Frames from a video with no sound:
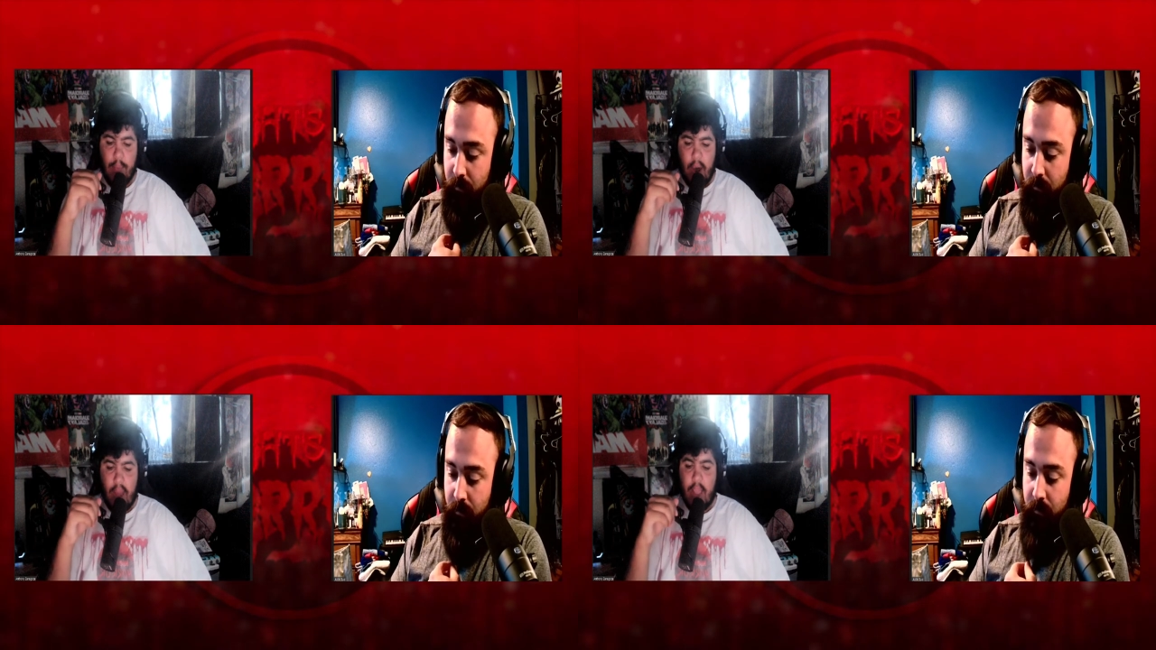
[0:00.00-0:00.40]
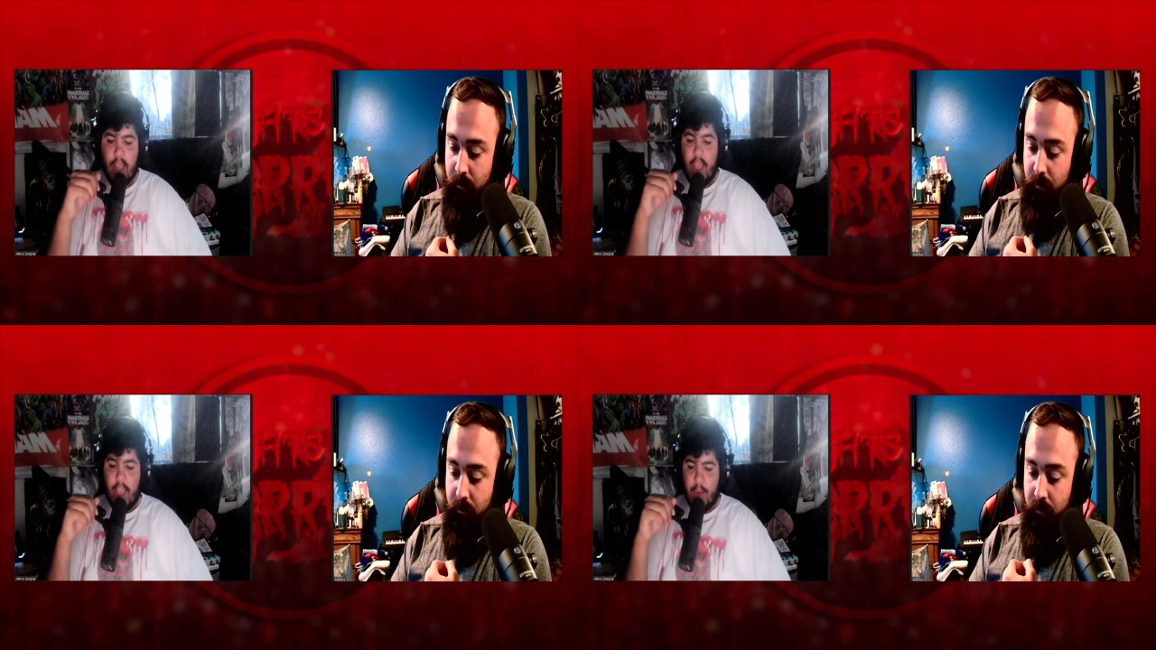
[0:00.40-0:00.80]
Speaker 1: But
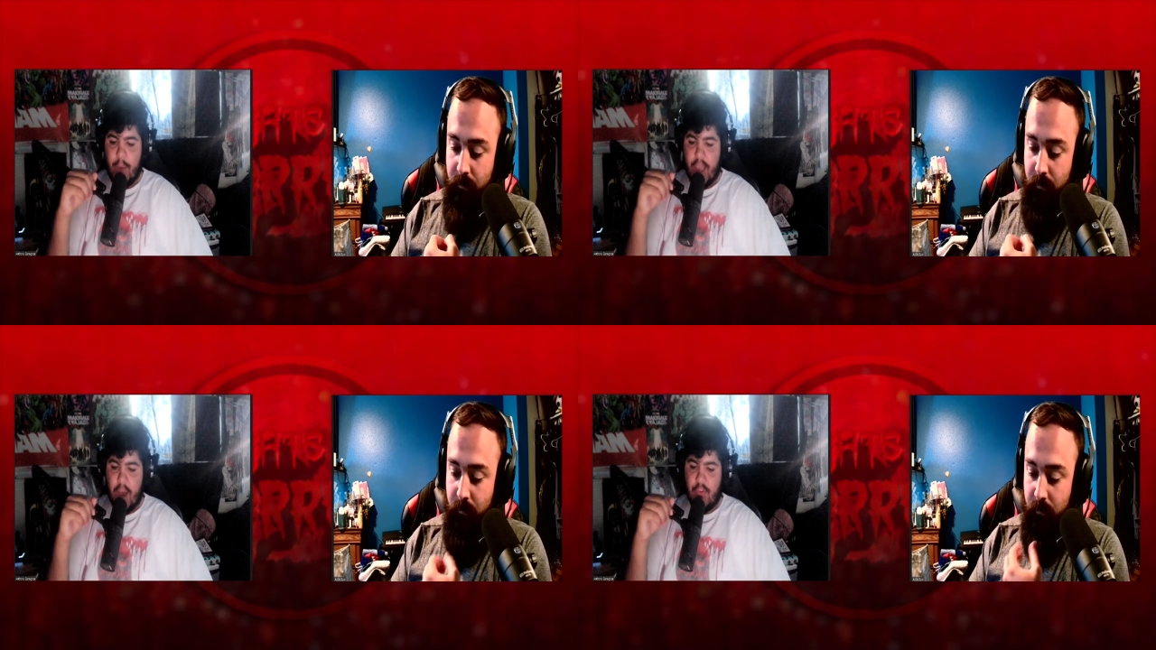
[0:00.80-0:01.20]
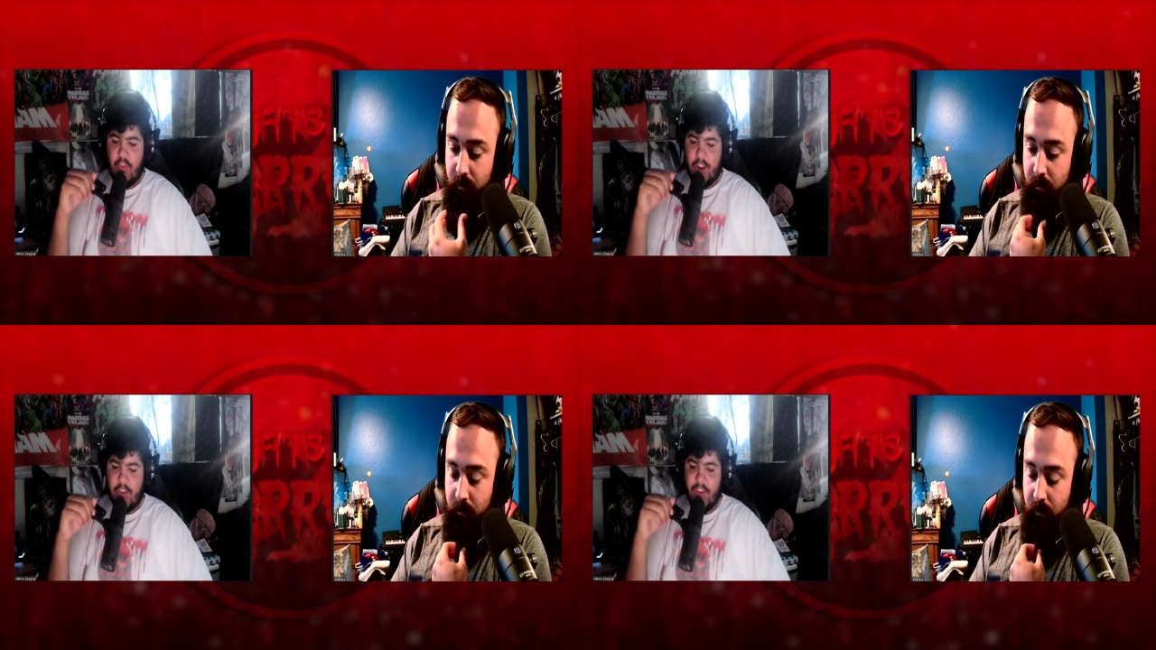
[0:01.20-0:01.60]
here we go.
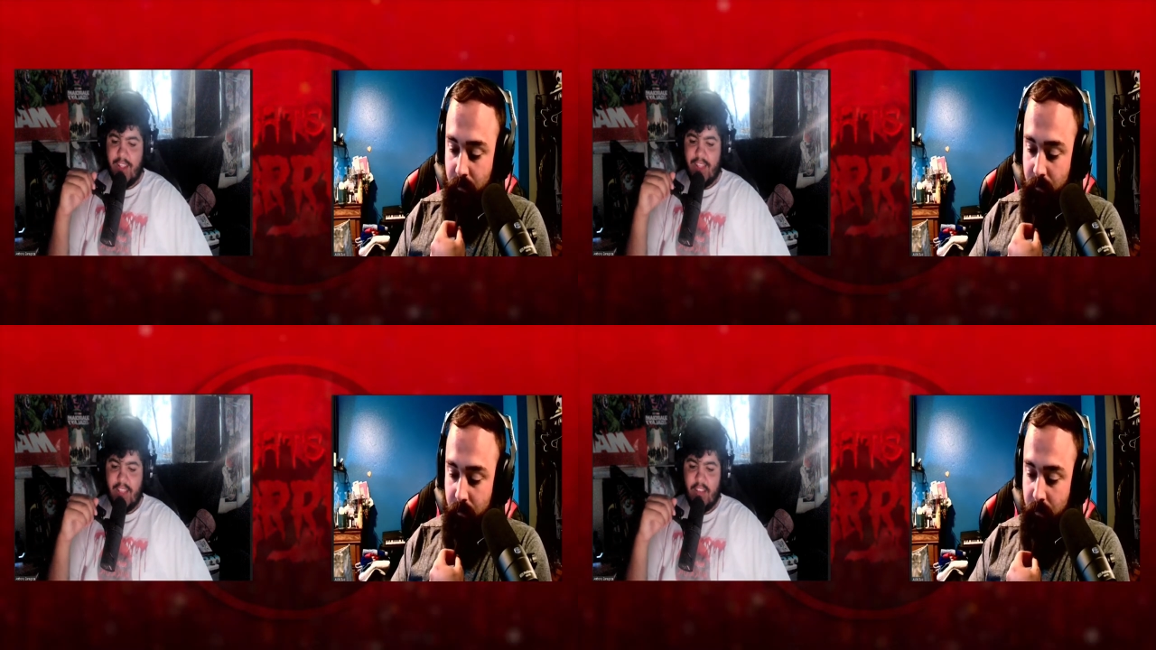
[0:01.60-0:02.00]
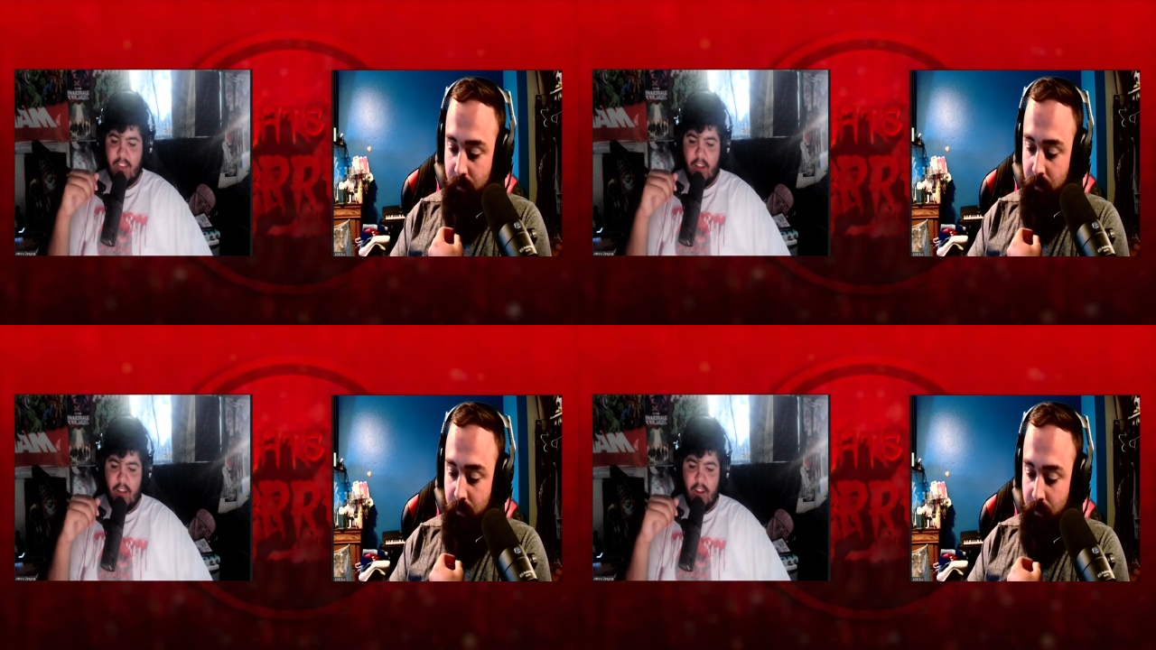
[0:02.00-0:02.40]
Trick or treat lights
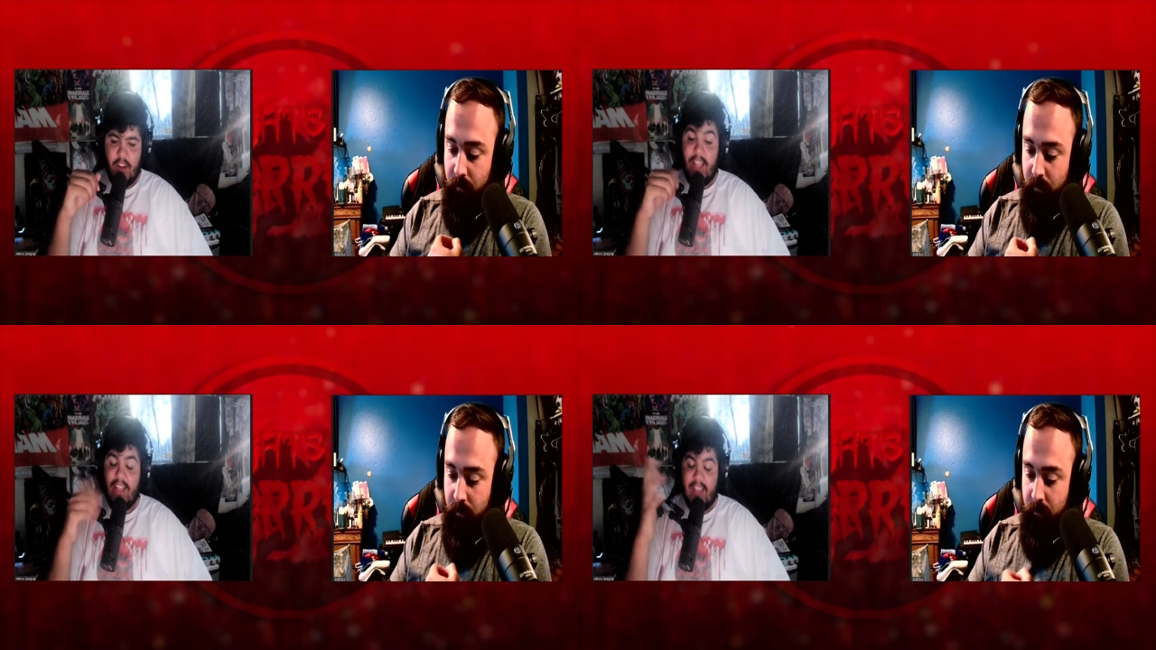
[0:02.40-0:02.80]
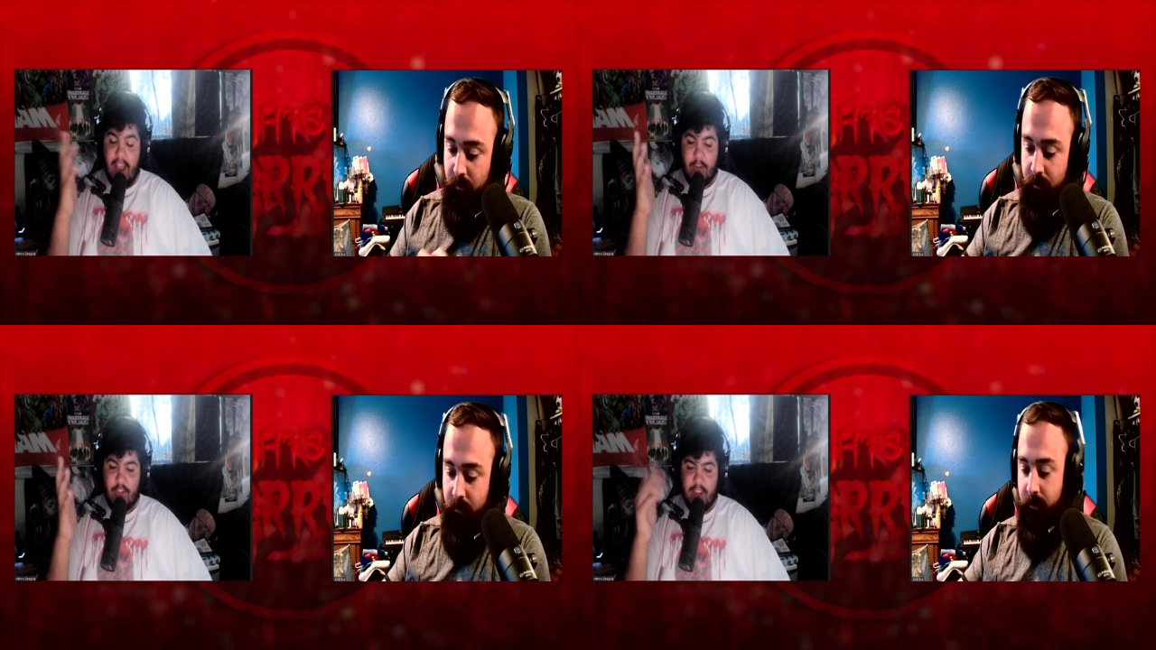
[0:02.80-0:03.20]
on or lights
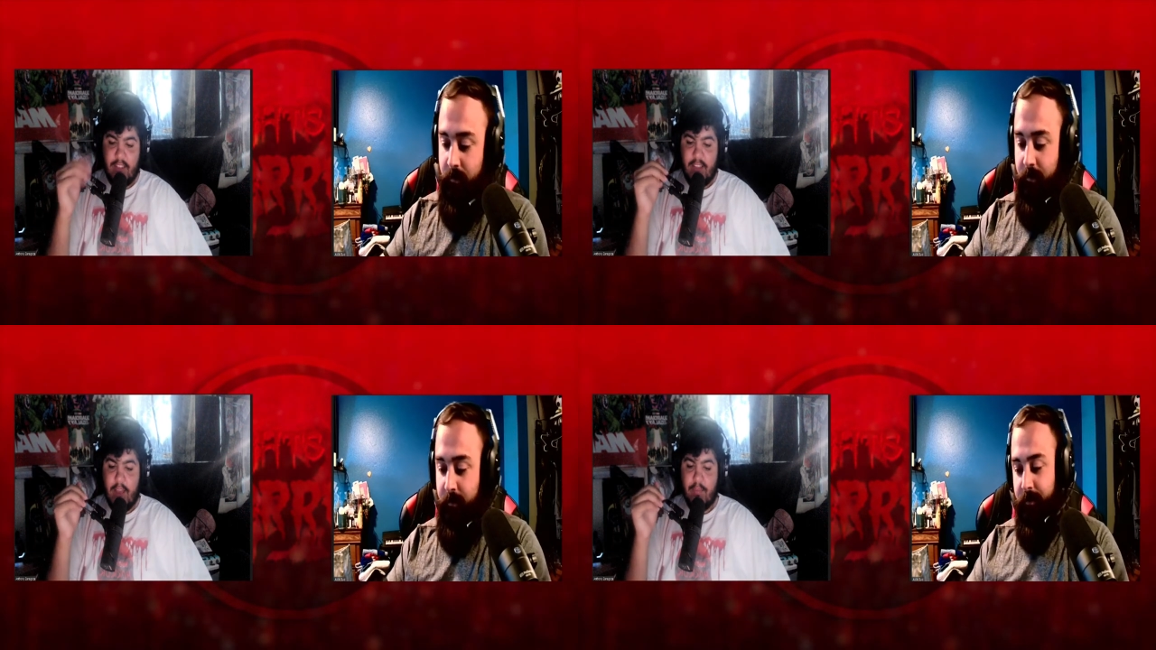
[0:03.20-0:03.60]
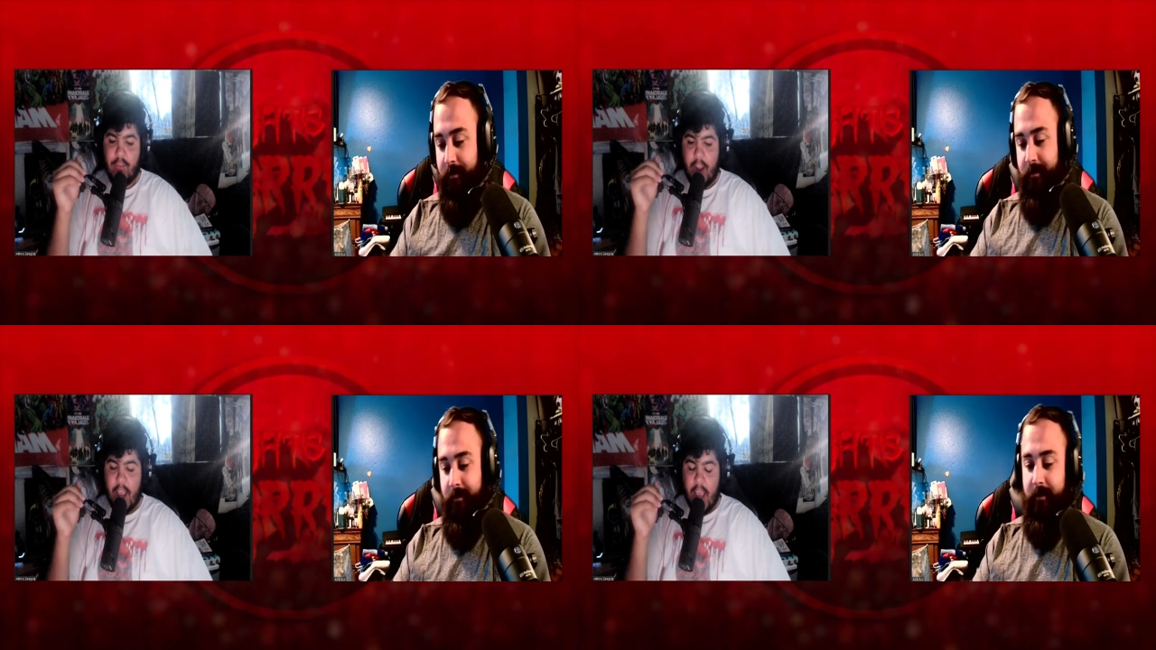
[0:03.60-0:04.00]
out, should I say? I'm sorry.